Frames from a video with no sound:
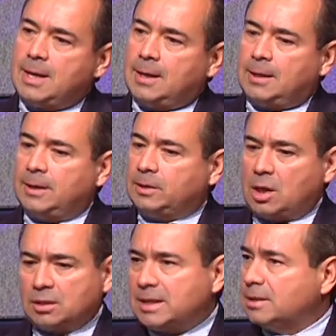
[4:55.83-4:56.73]
Uh,
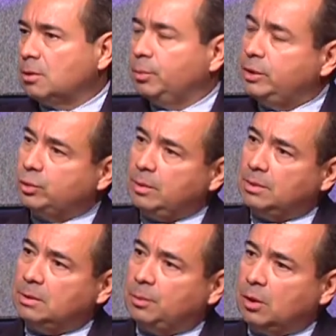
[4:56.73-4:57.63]
contact our
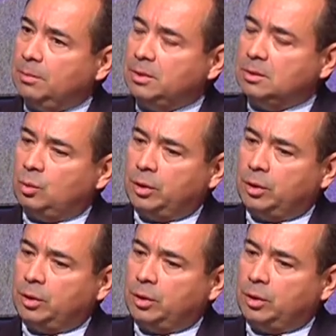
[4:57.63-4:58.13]
pretreatment department.